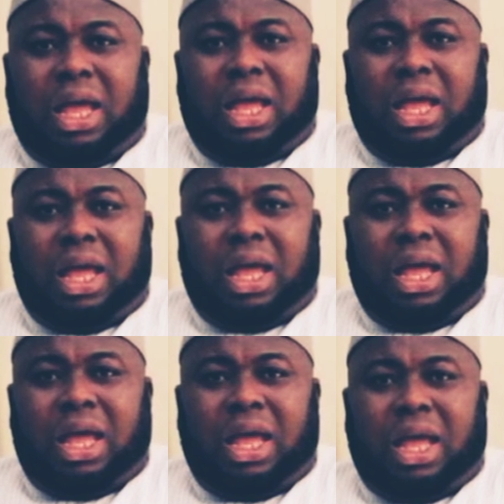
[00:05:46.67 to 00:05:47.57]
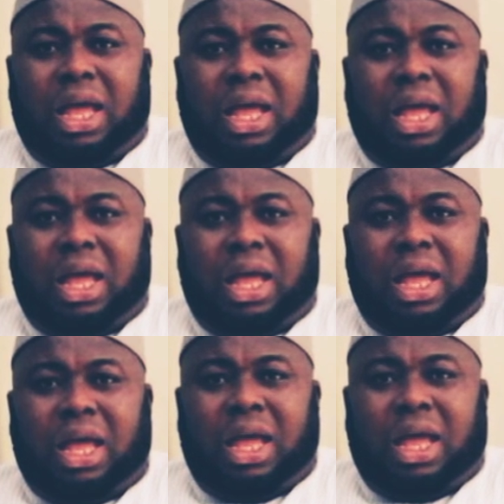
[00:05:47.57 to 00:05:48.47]

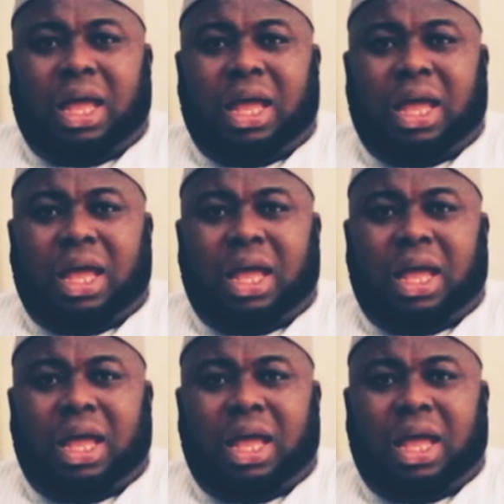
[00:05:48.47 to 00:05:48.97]
(no one is talking)